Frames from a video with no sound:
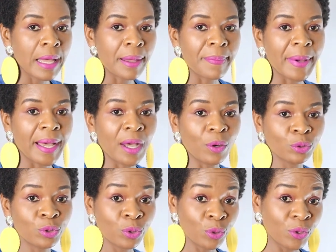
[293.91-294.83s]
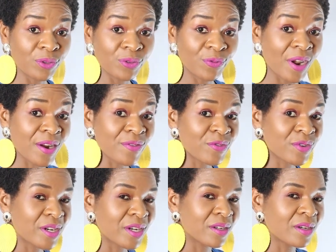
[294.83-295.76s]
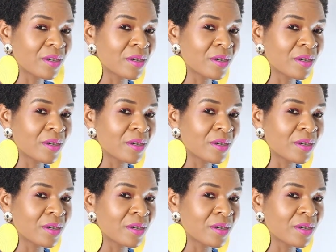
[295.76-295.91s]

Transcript: about 2,500